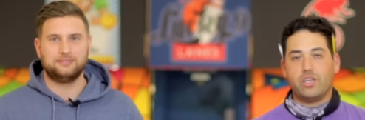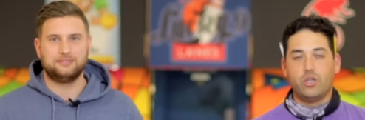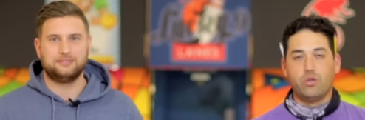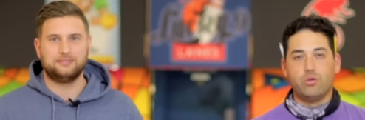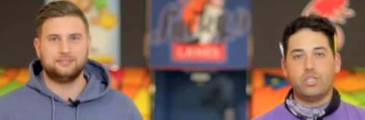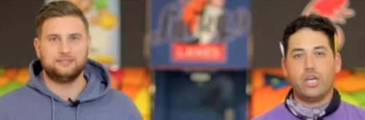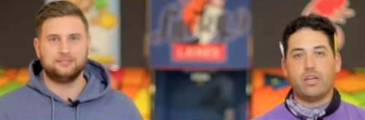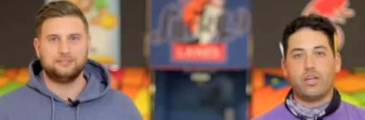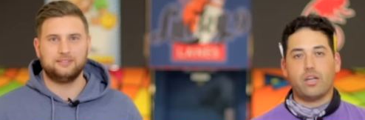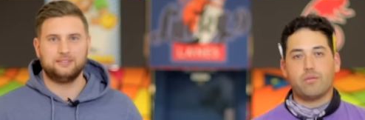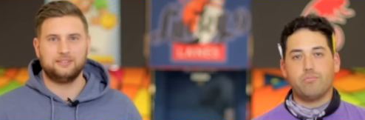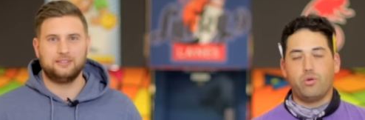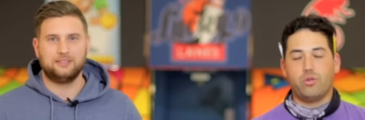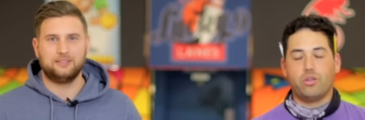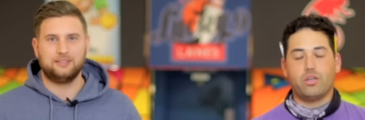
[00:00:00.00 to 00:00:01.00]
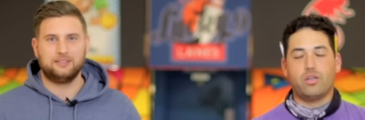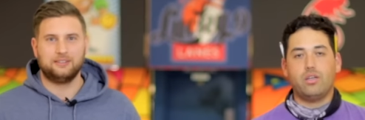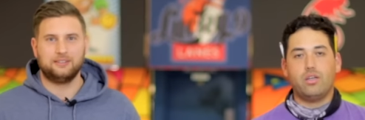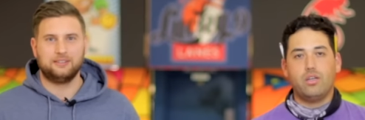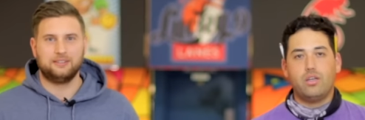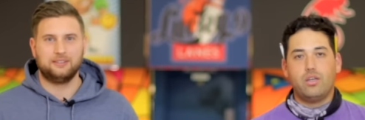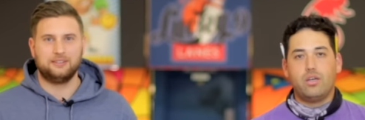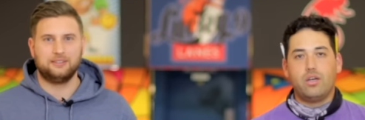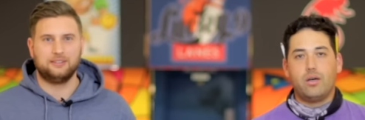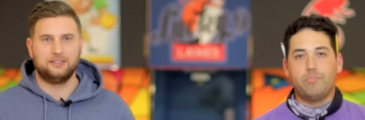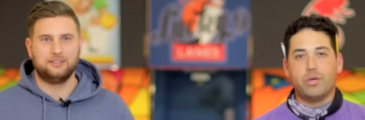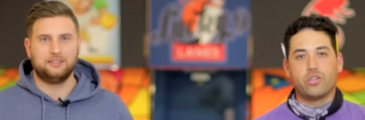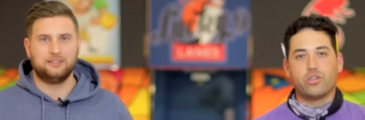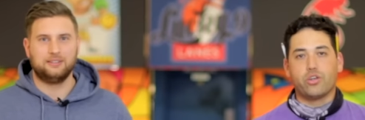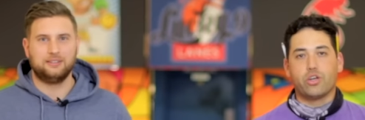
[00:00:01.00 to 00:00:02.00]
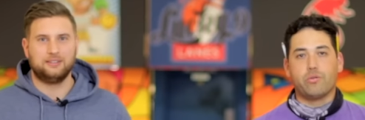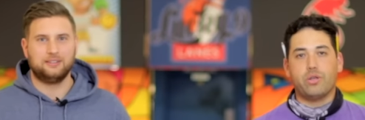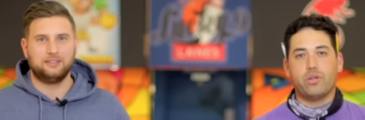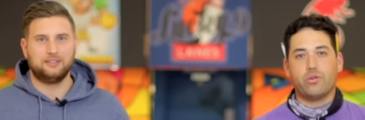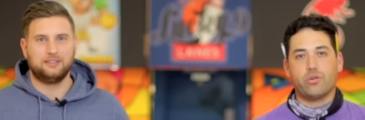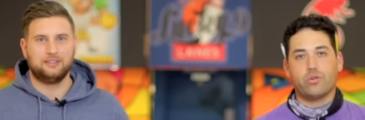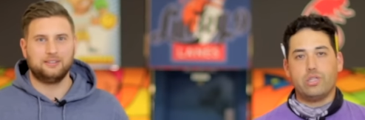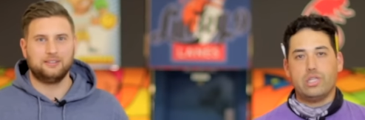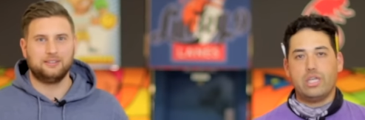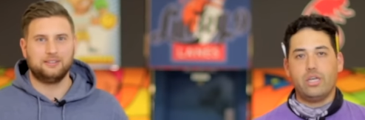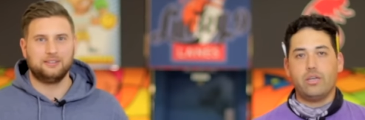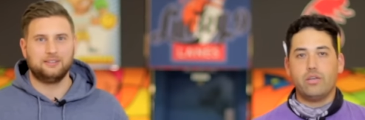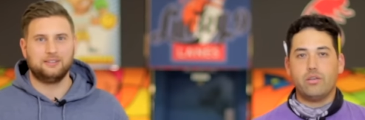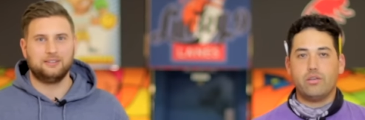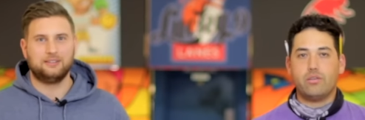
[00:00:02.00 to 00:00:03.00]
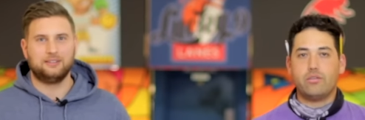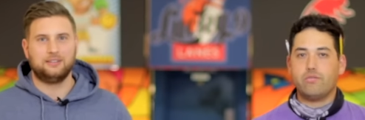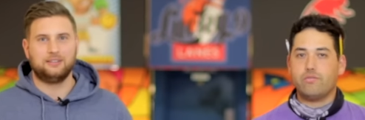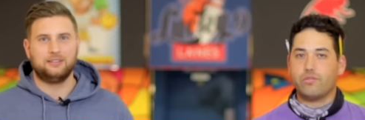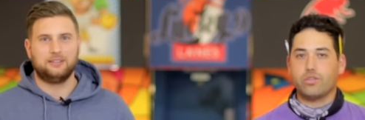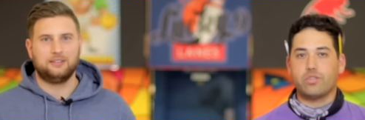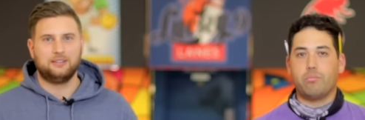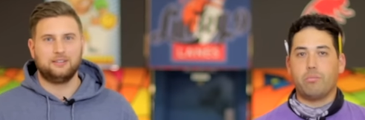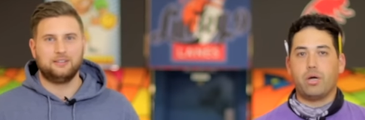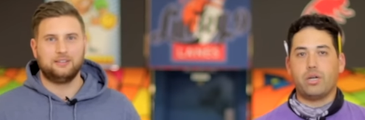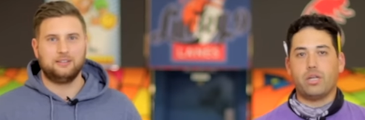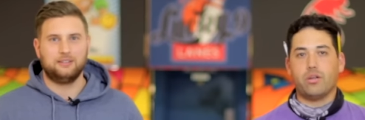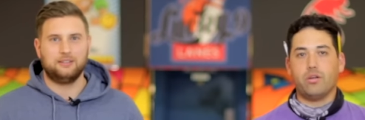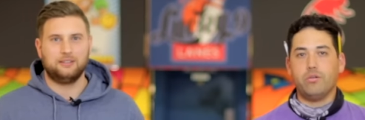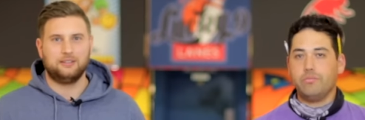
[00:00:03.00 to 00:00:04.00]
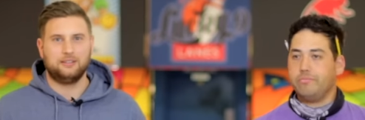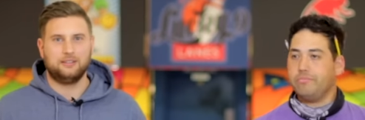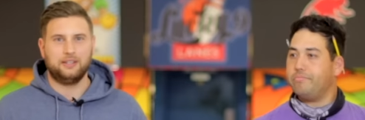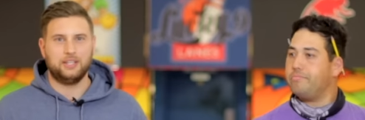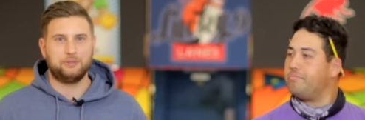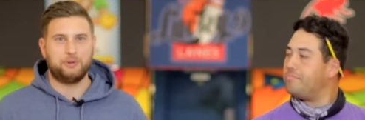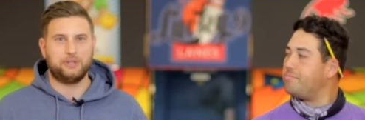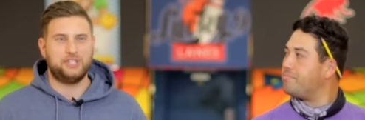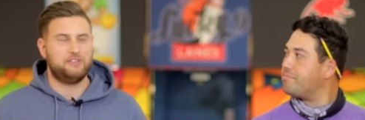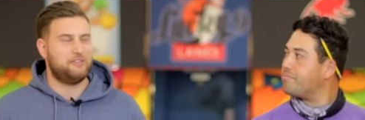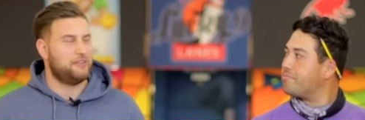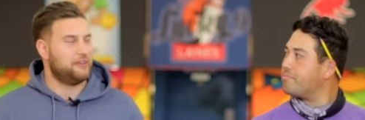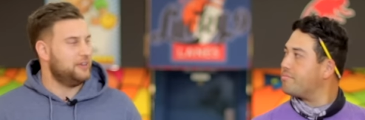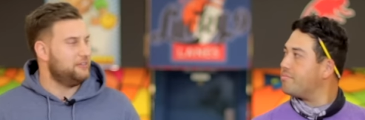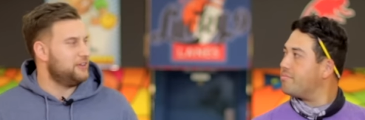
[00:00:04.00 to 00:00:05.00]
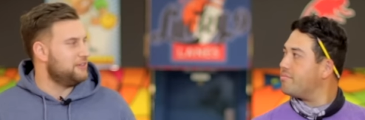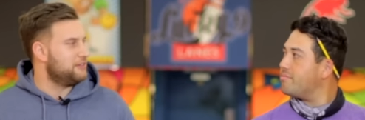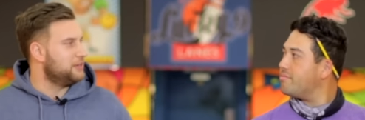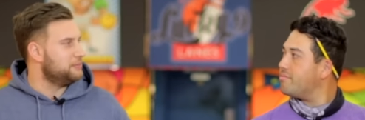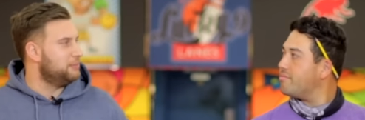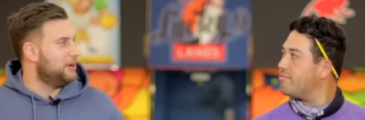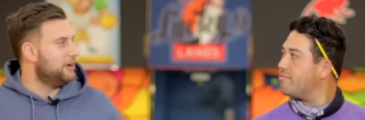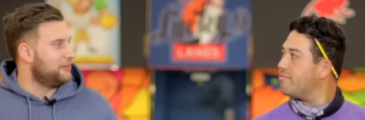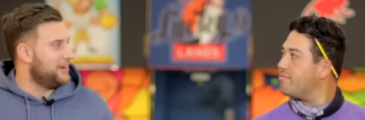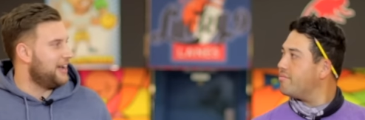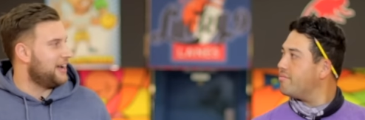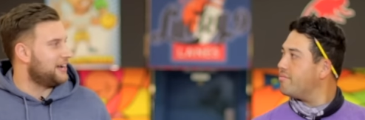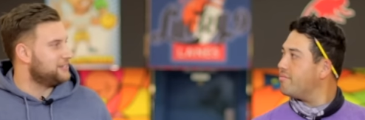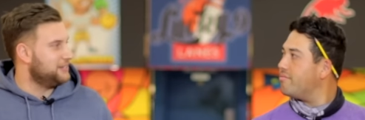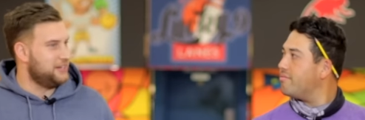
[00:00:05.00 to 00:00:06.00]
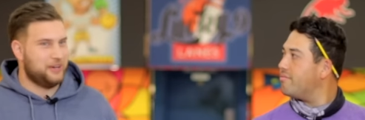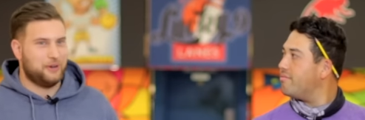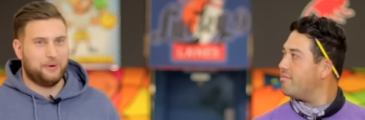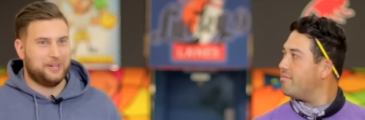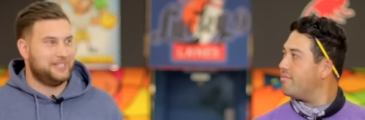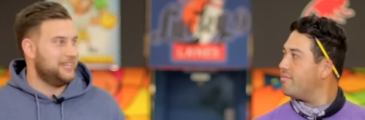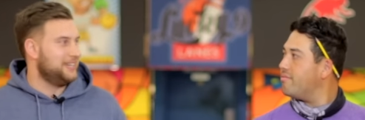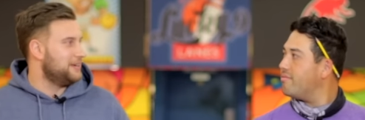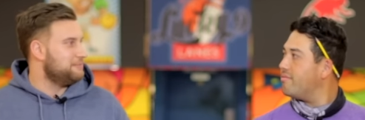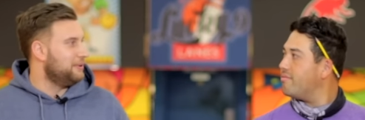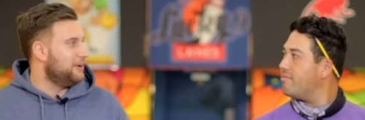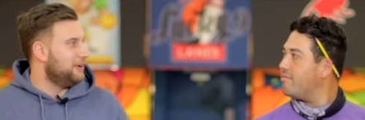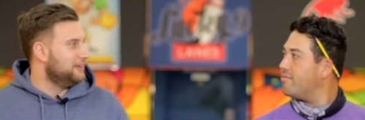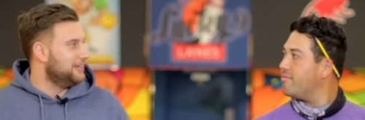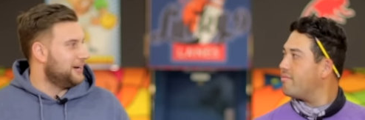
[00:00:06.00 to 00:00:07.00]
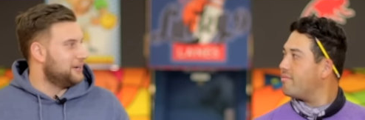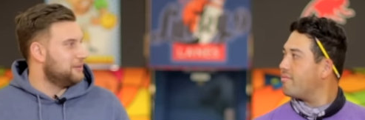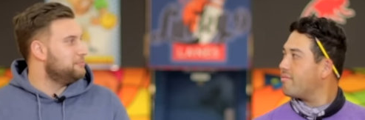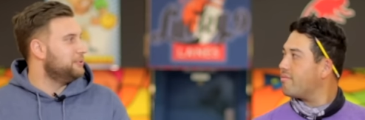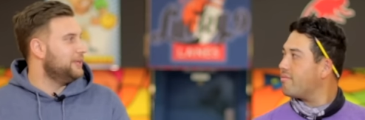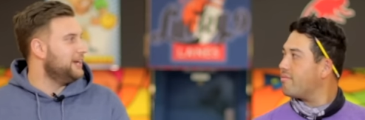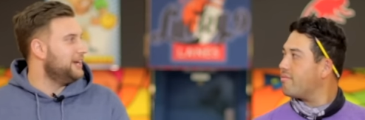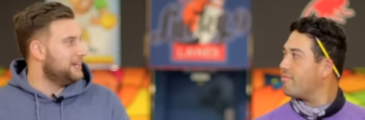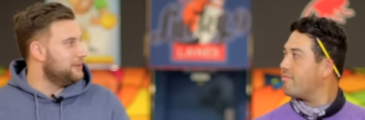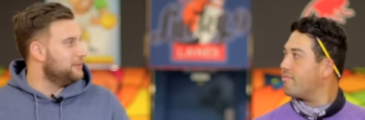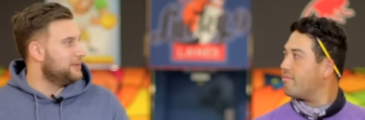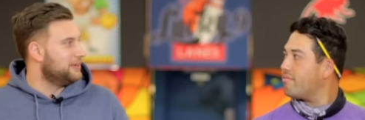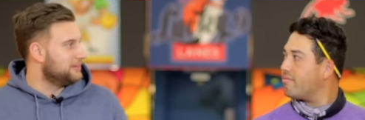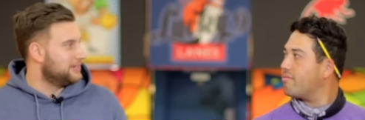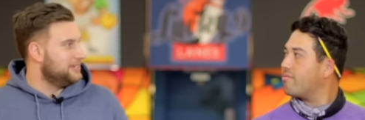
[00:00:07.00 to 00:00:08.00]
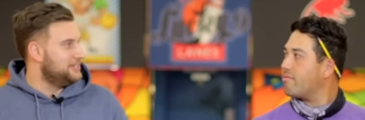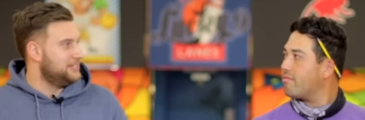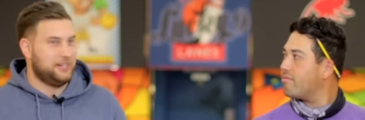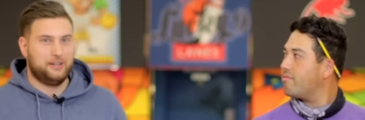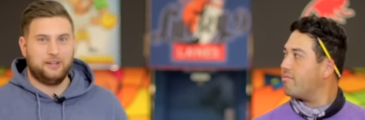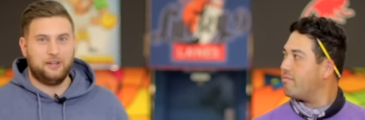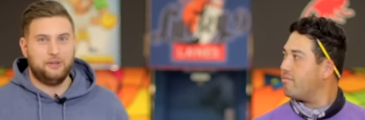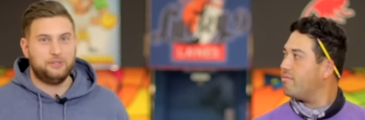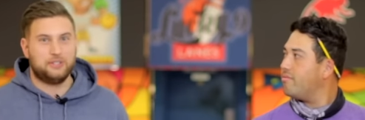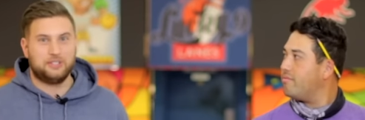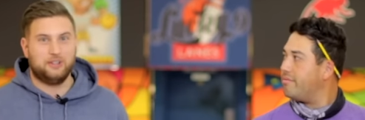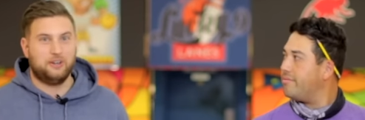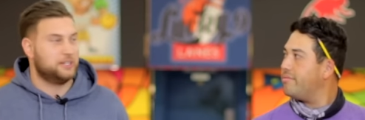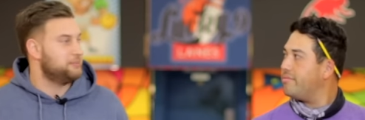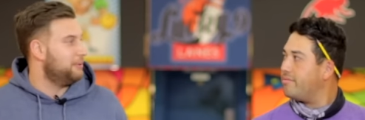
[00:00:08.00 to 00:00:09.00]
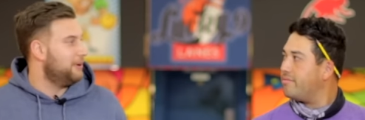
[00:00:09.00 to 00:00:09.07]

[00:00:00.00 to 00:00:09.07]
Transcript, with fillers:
Speaker 1: a huge headache pulling a big tournament or a league for some money.
Speaker 2: Especially if you have good ball reaction, you don't want to take that ball out of play. You want to continue to use it as long as